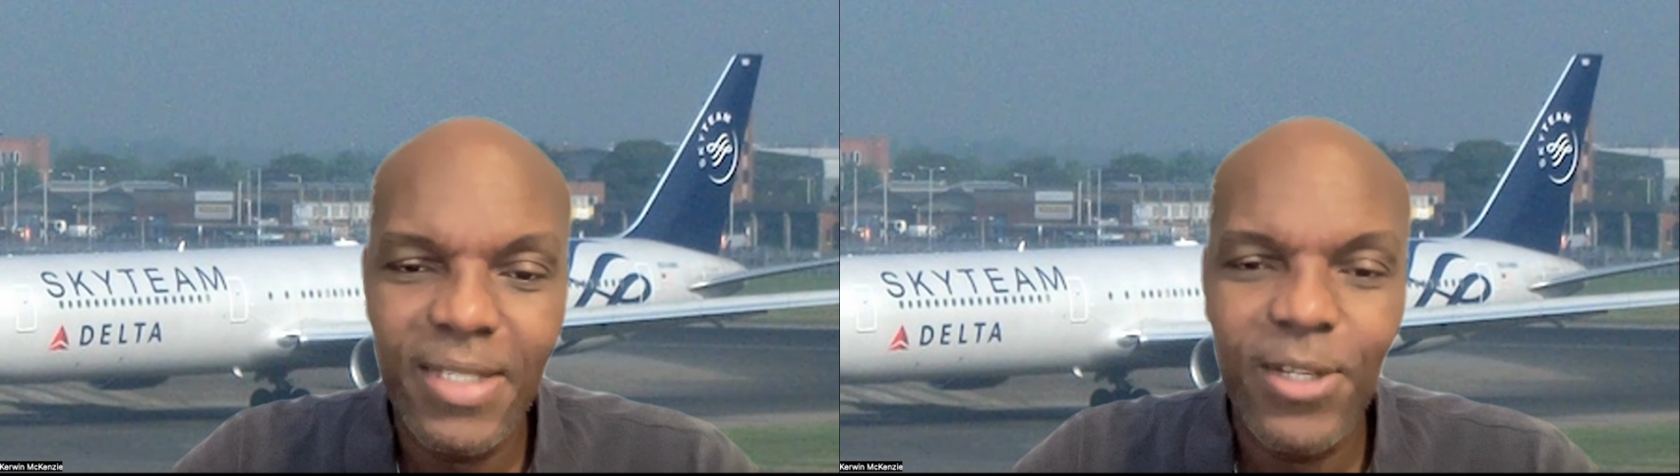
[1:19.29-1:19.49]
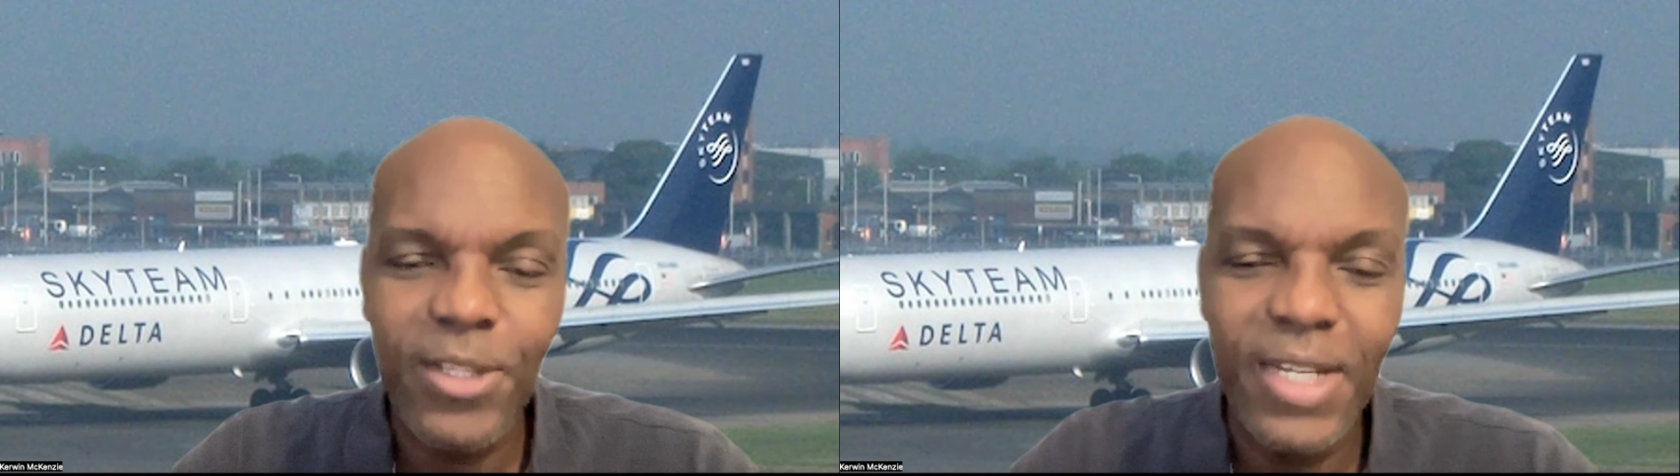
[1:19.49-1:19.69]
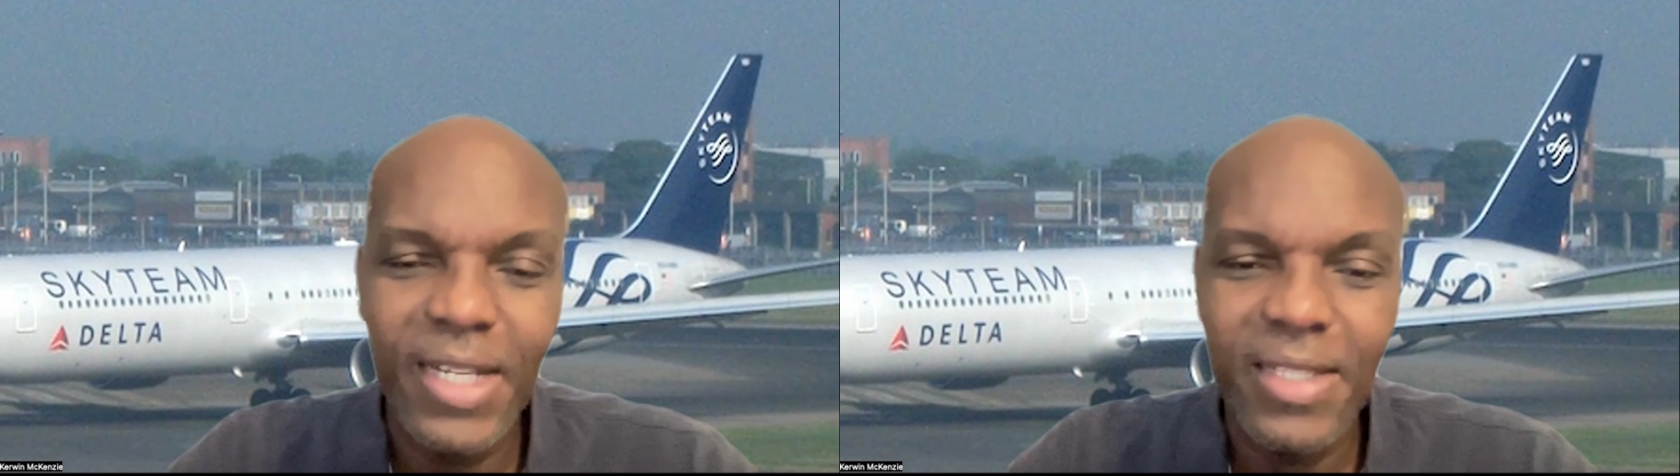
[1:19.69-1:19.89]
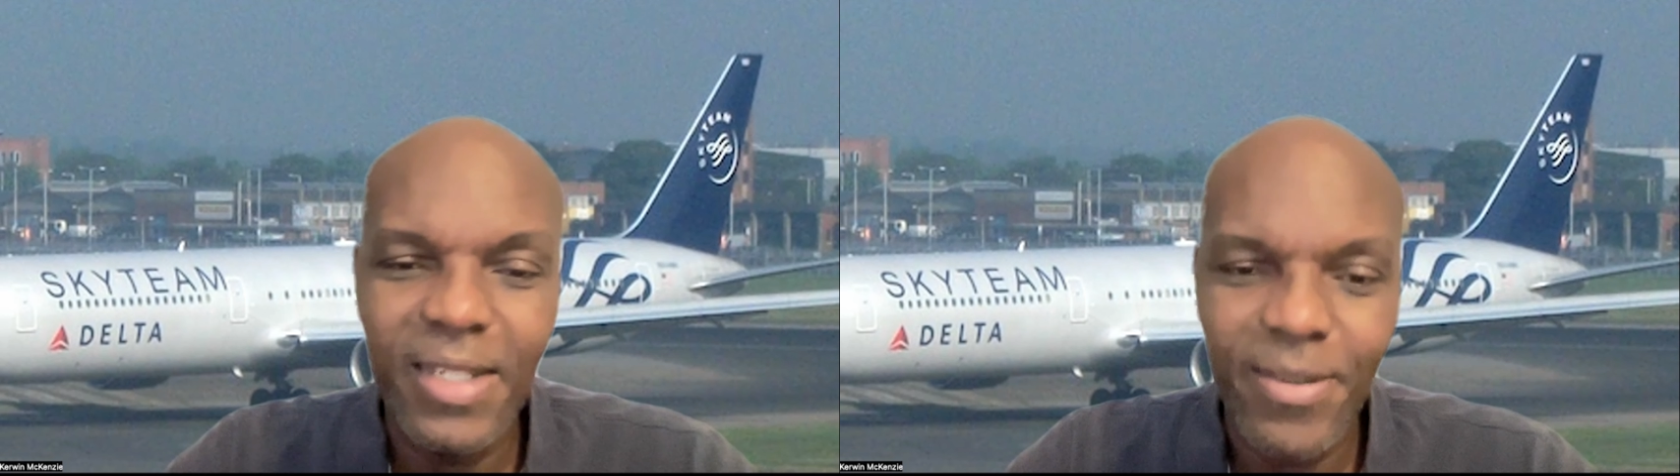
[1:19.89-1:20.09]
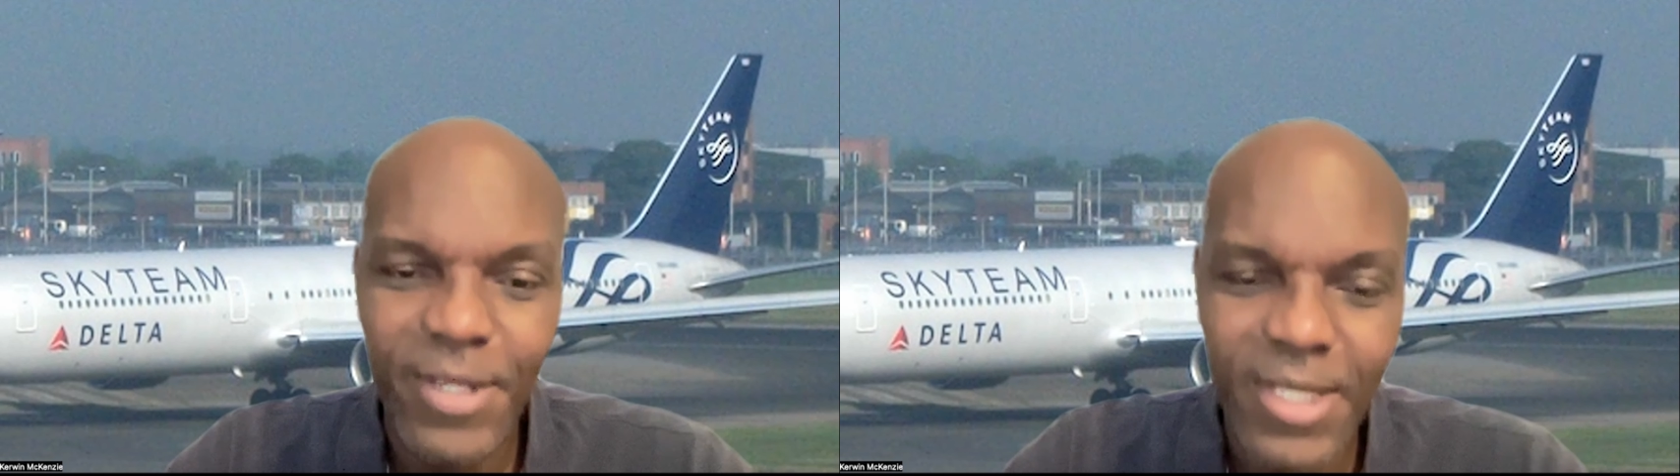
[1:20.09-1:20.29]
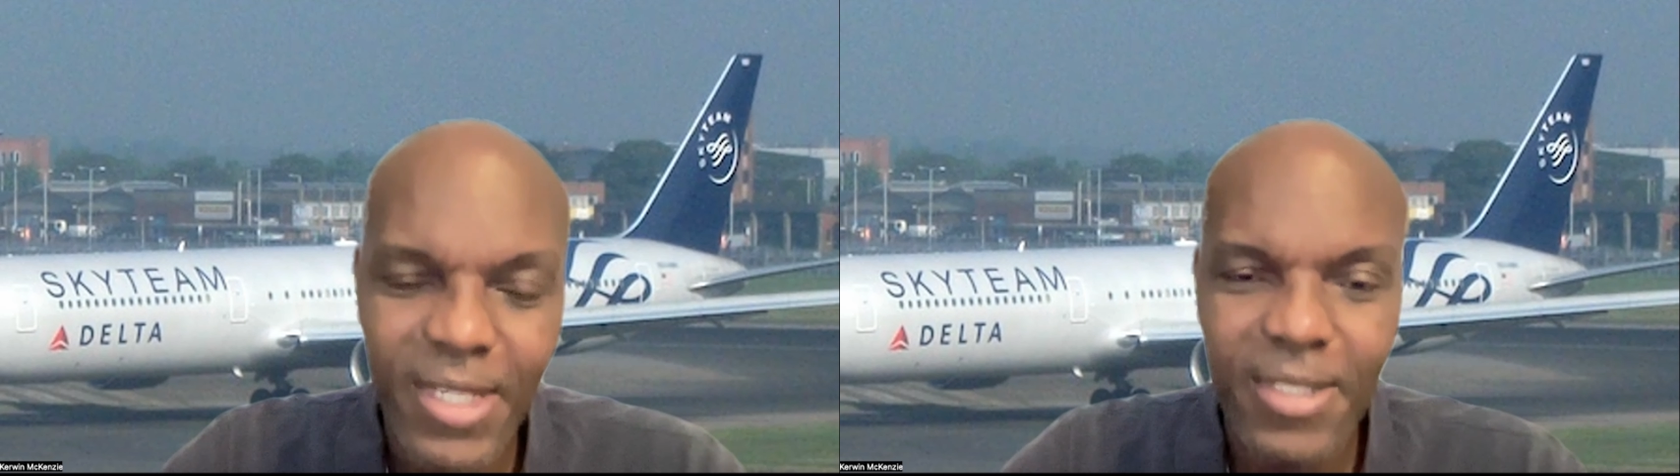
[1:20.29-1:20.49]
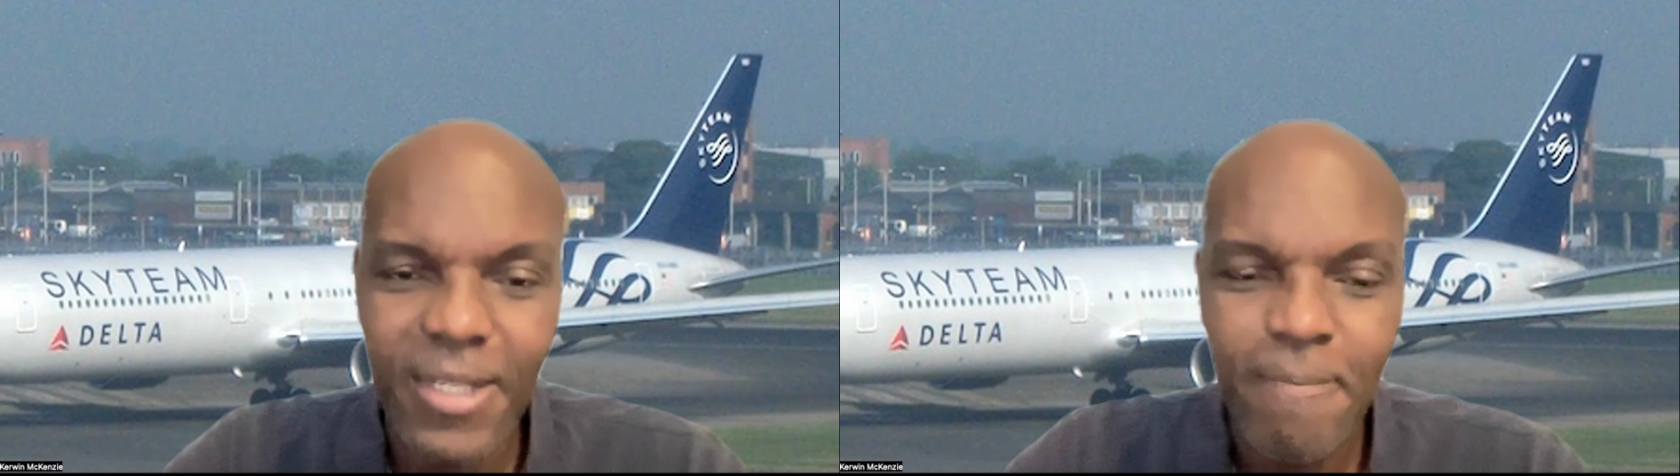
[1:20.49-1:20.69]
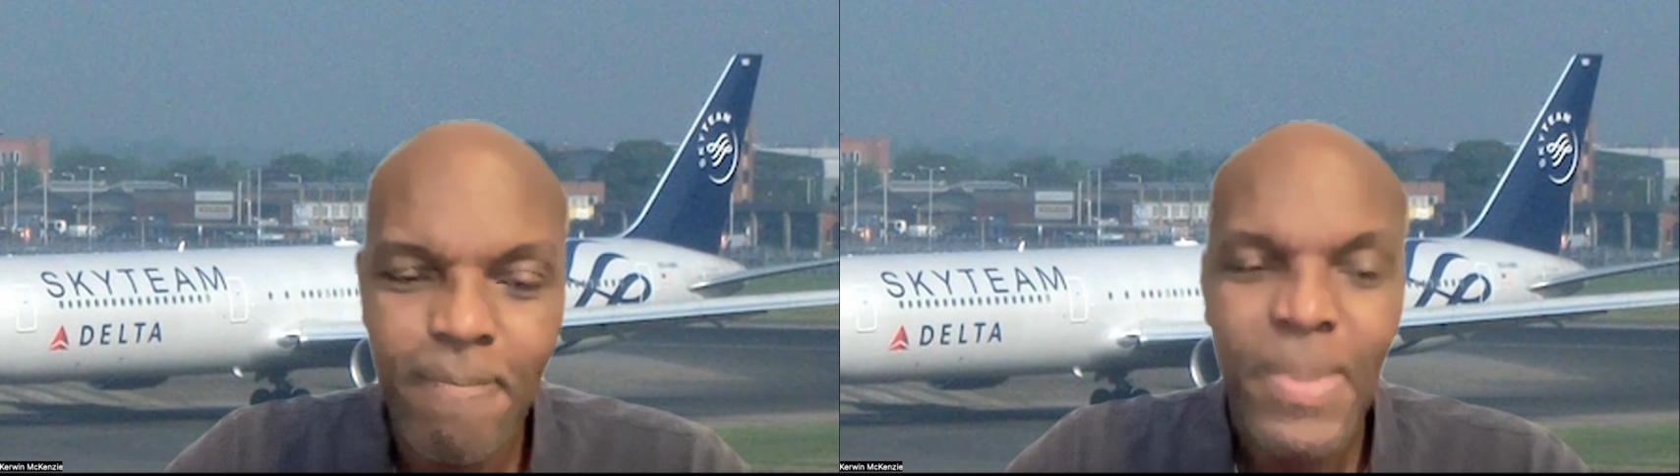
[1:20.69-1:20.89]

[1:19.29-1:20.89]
It's called the Delta 360.